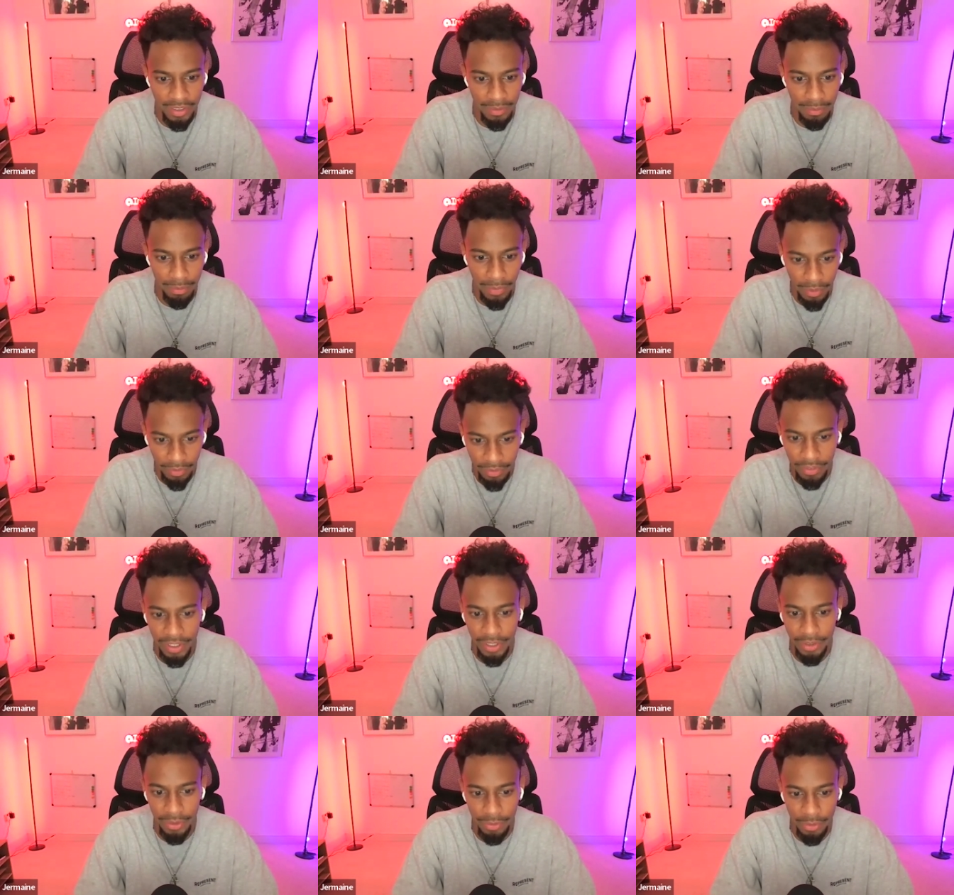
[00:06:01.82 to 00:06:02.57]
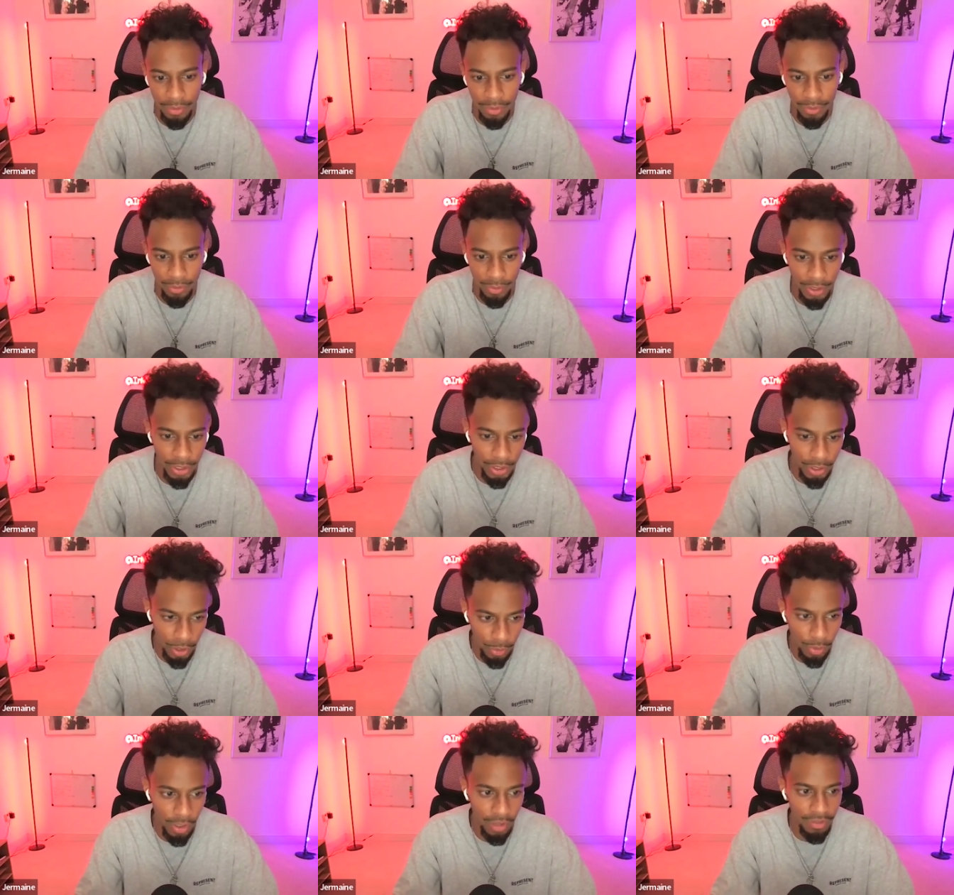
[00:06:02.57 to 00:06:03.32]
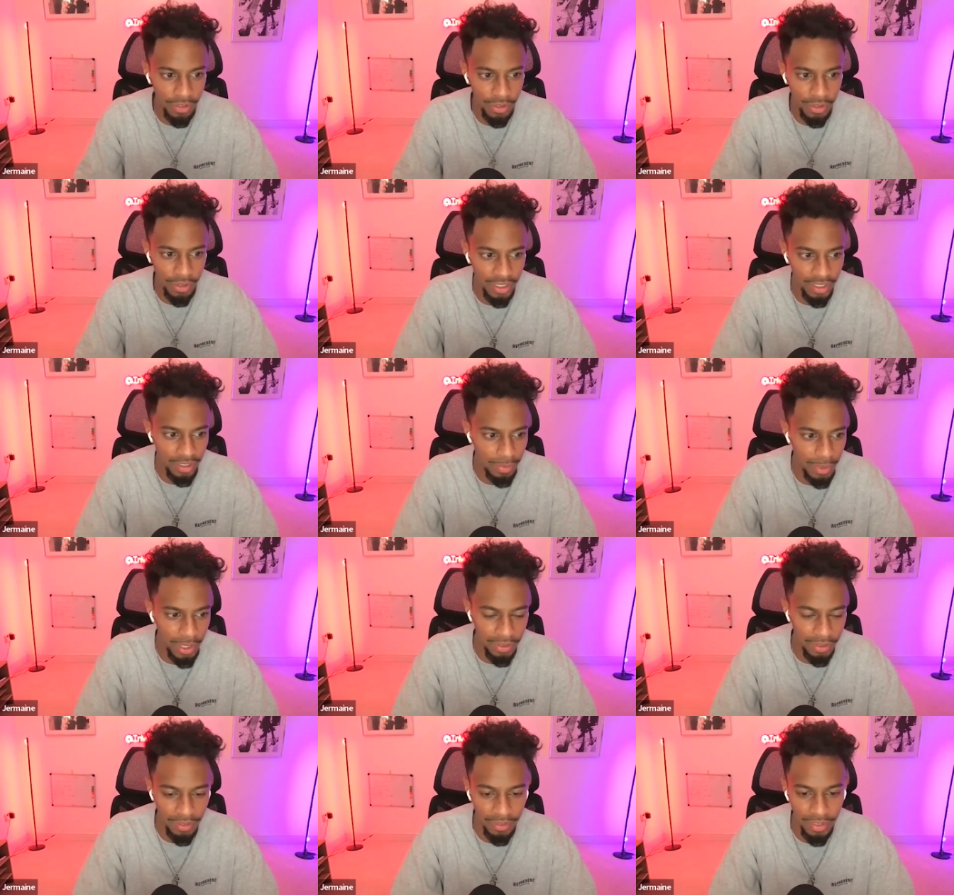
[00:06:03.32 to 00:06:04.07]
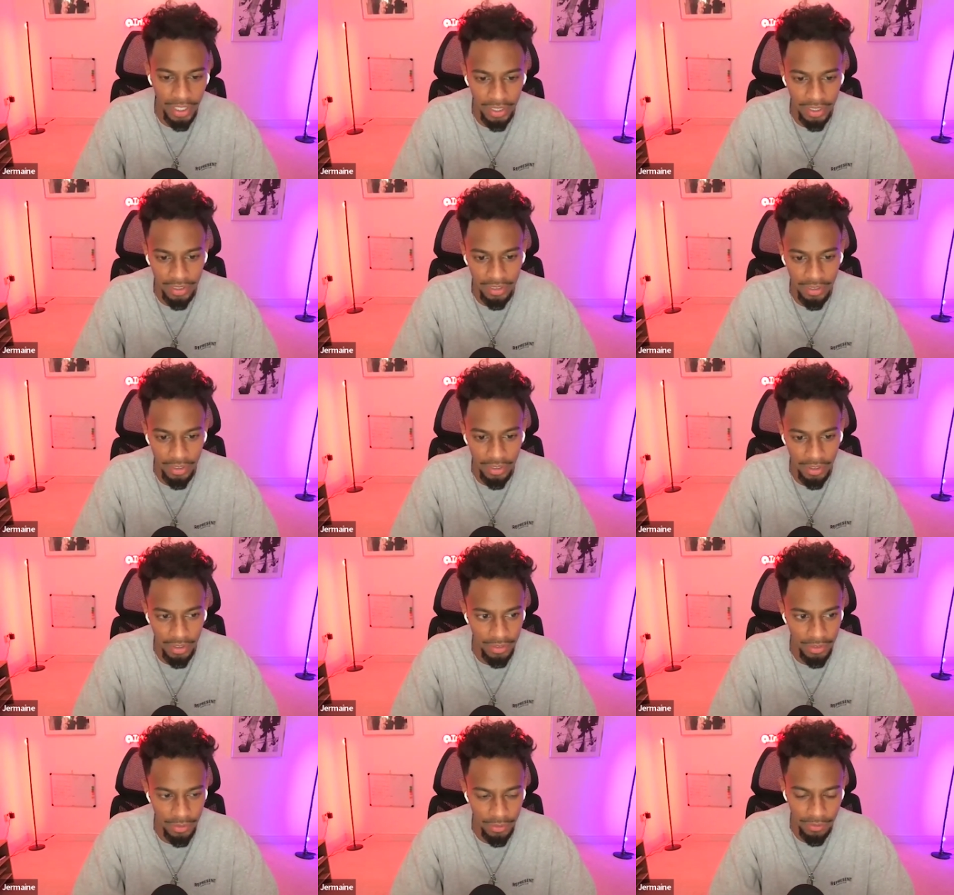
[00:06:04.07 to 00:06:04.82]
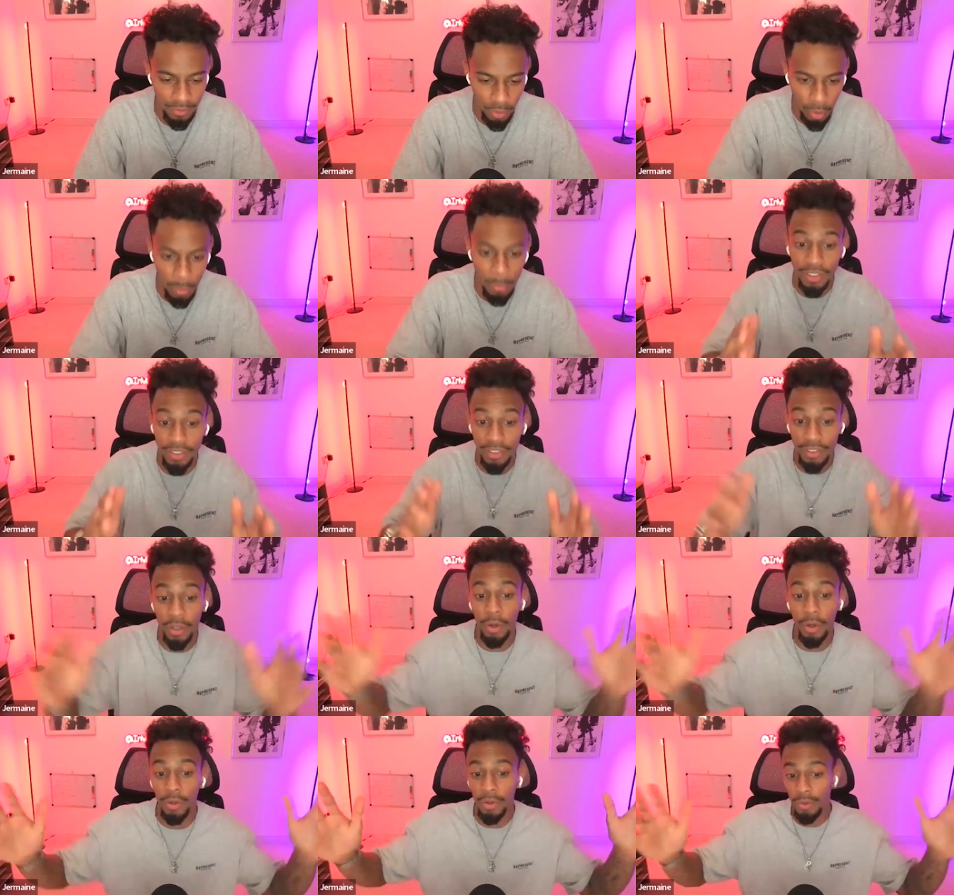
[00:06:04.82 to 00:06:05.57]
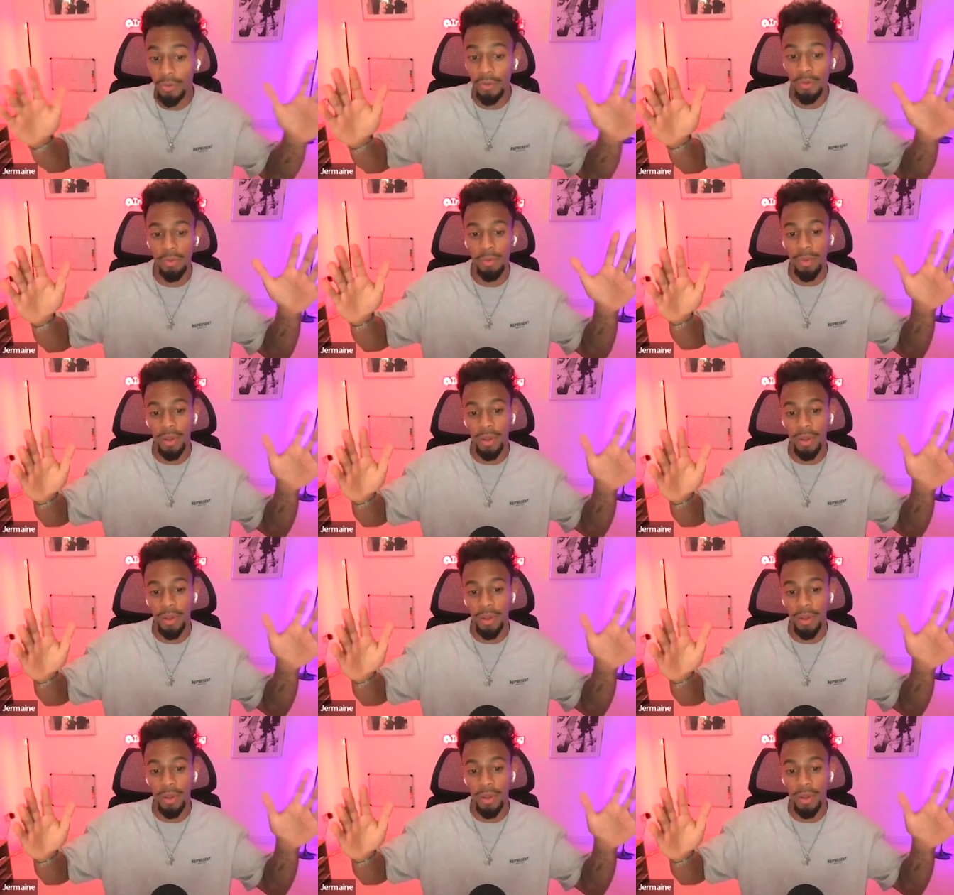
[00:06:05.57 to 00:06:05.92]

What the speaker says: monthly recurring revenue in a space of like 4 months total.